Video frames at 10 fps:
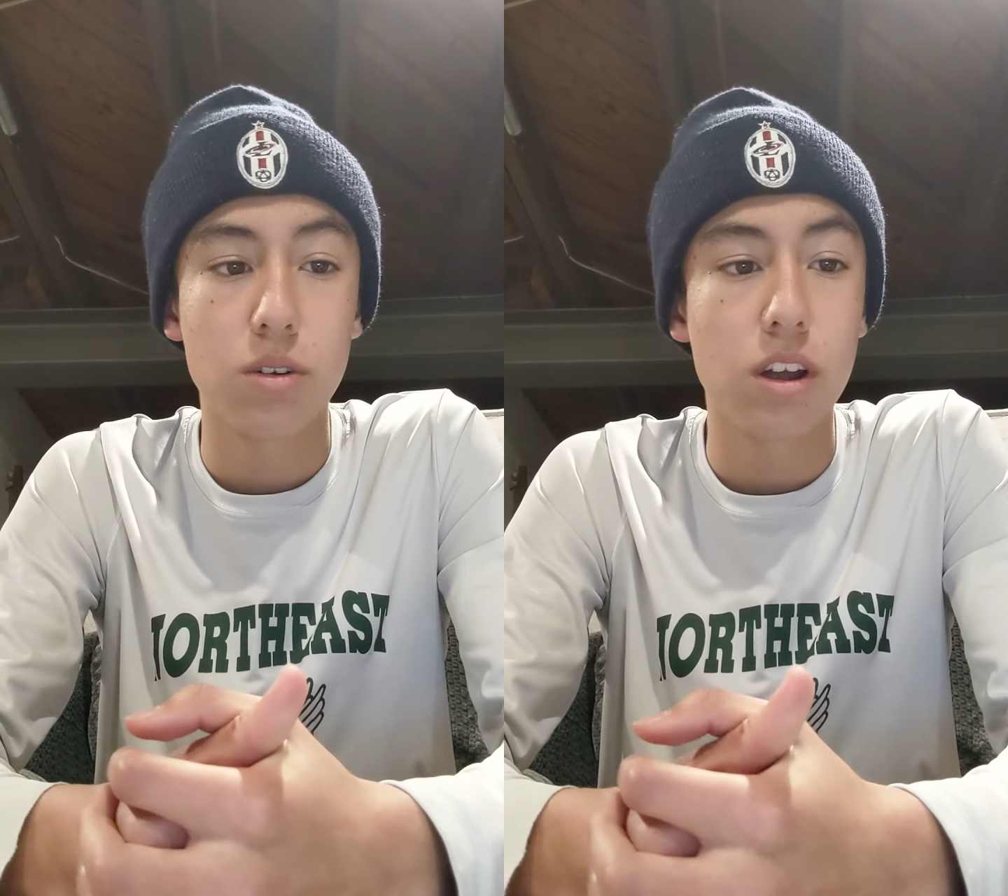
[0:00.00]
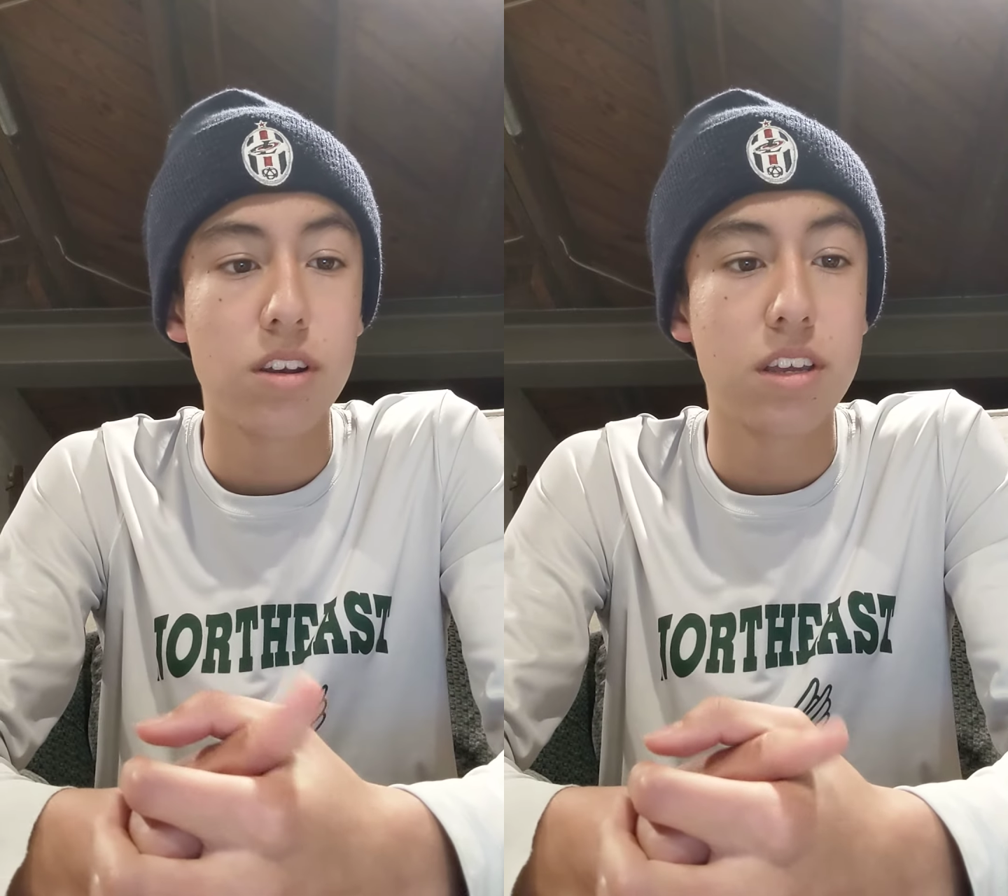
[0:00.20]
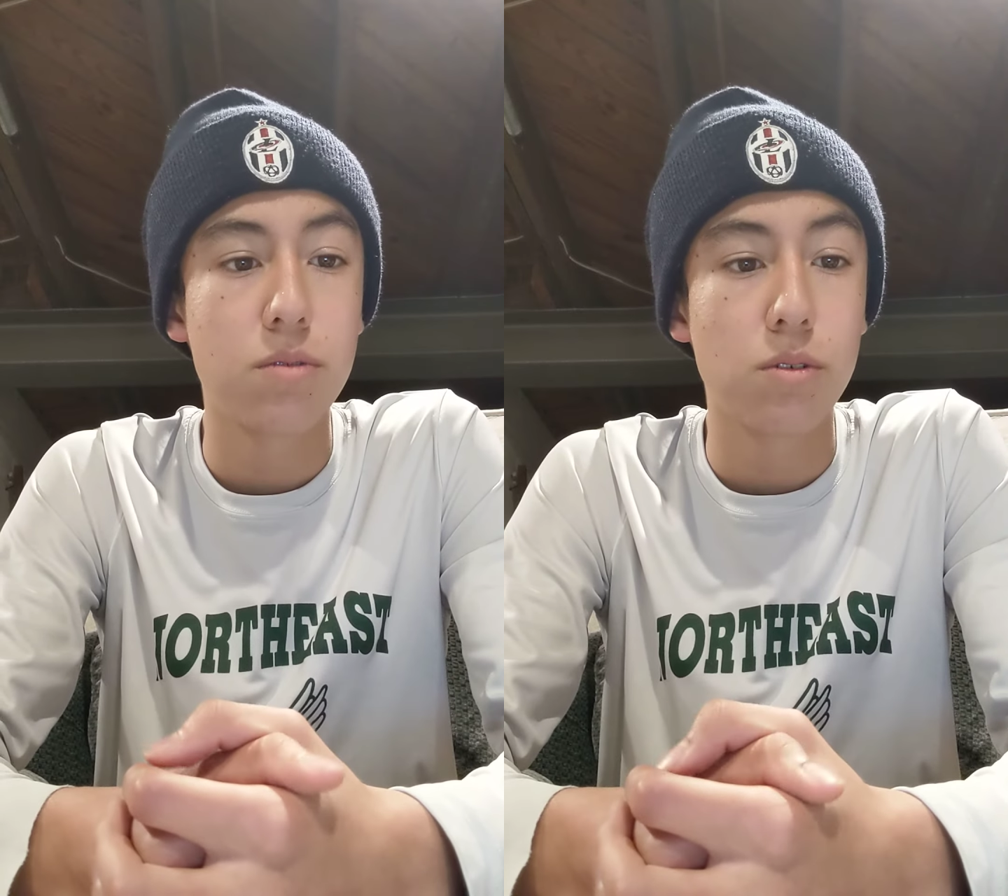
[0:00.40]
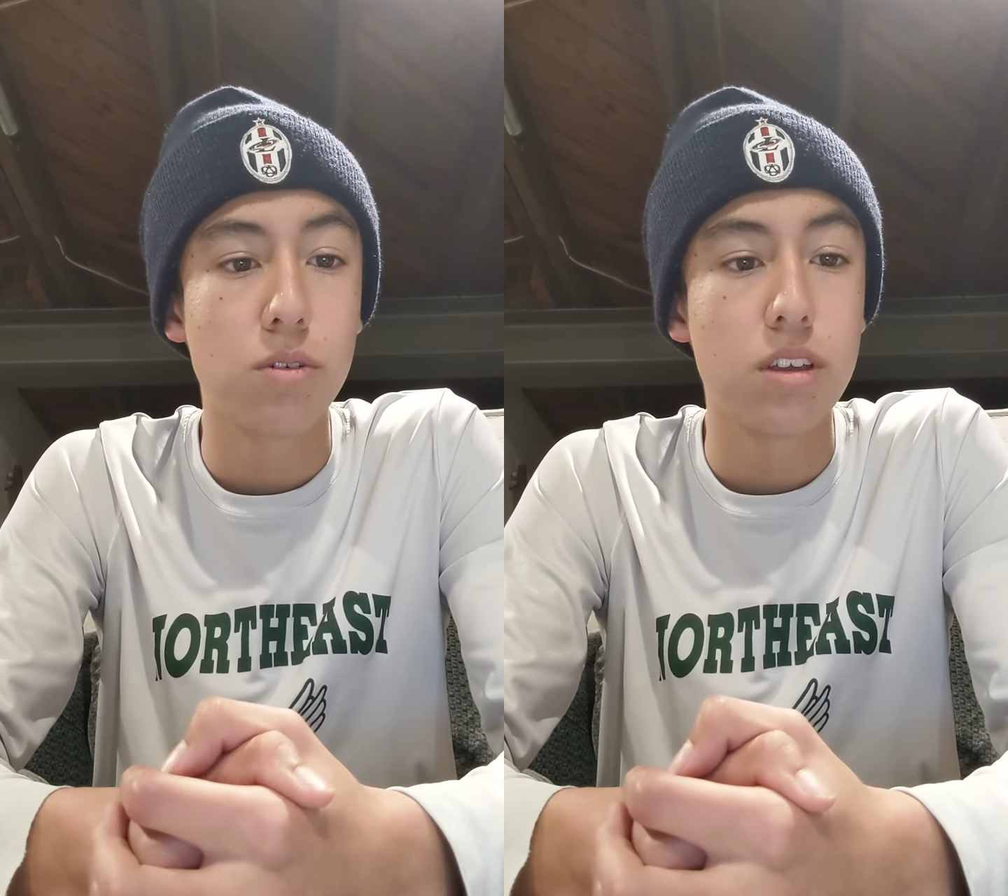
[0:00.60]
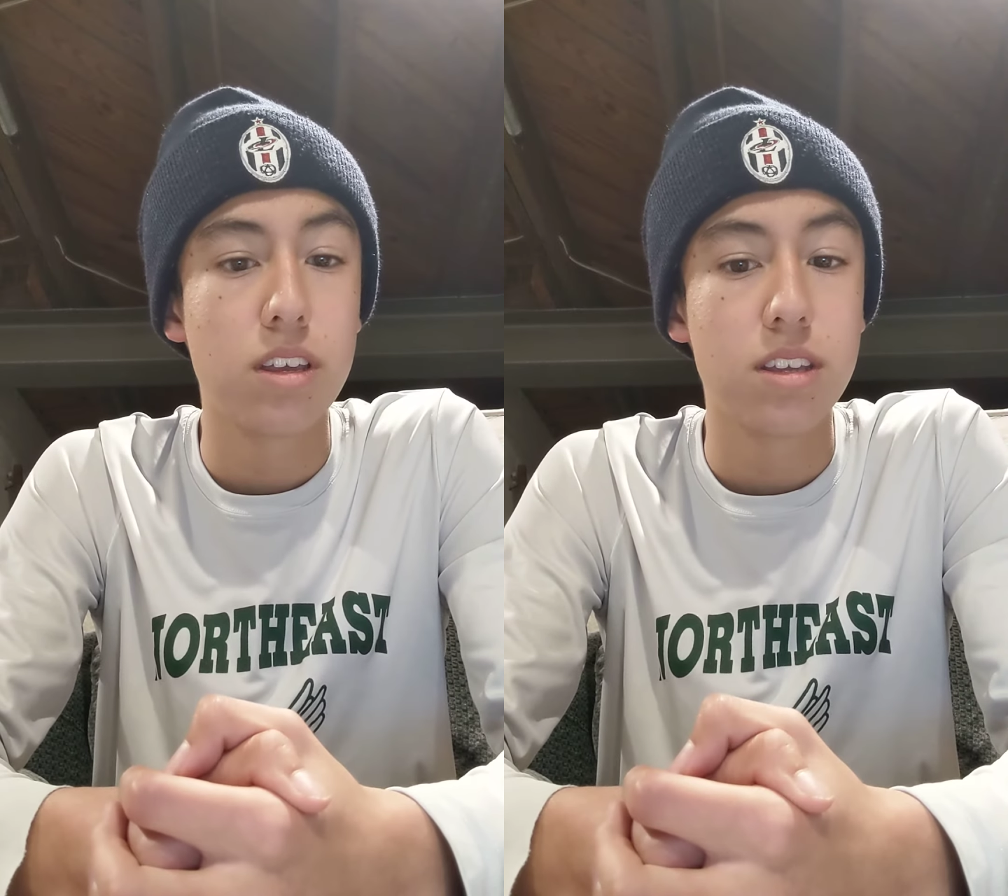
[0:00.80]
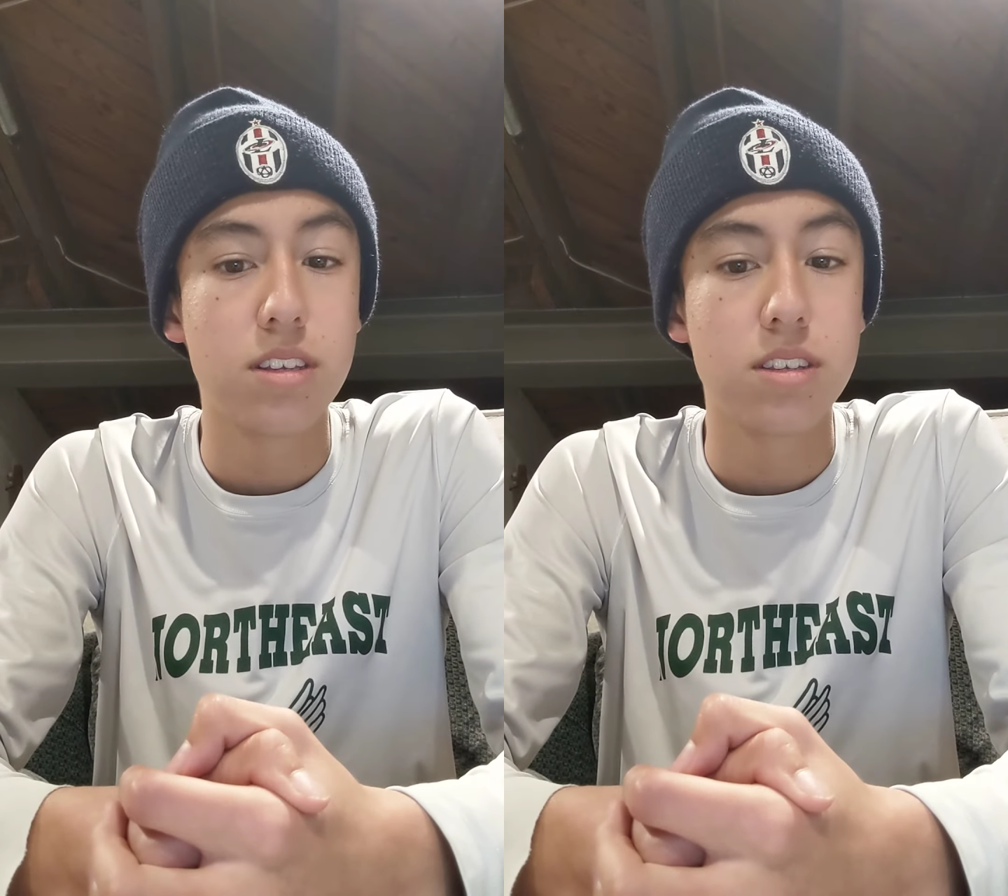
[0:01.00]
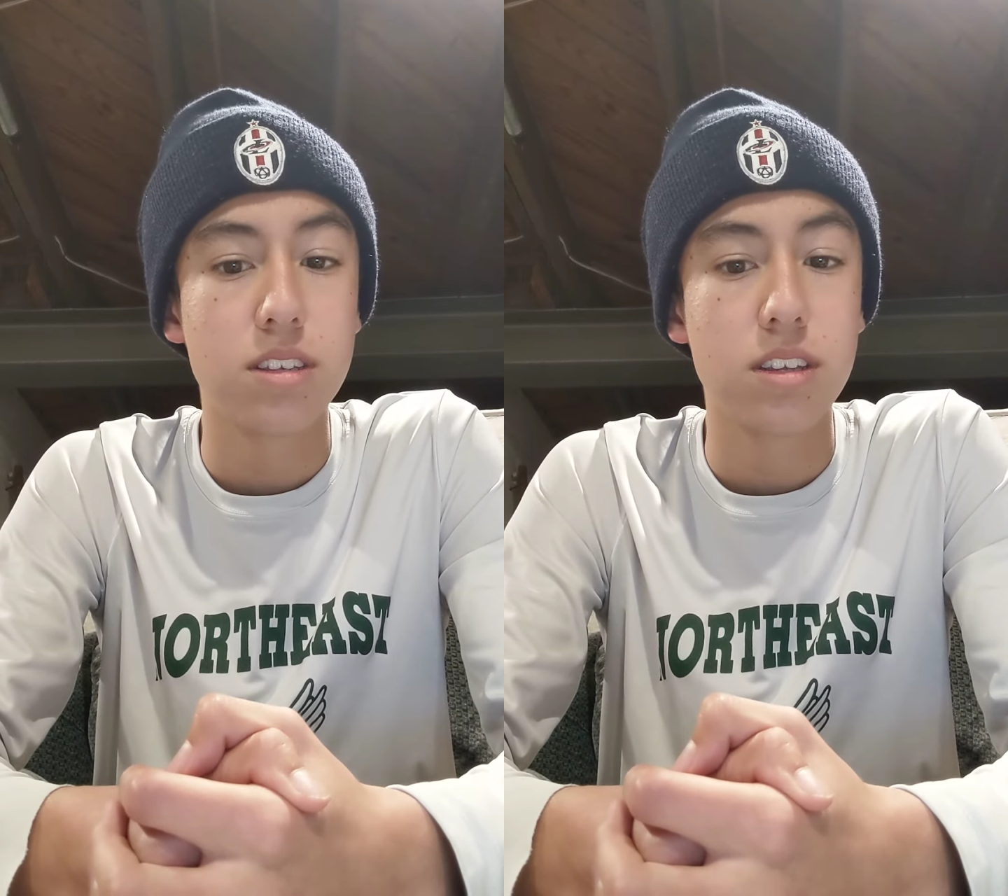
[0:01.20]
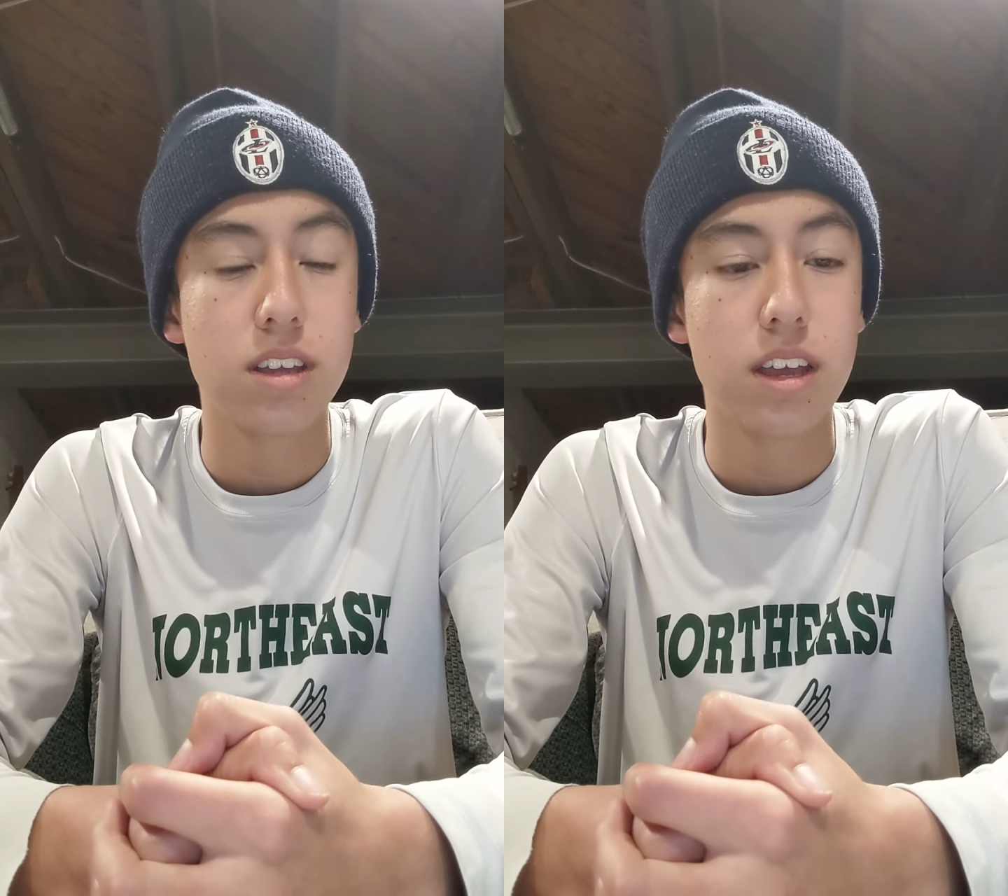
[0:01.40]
or unequal is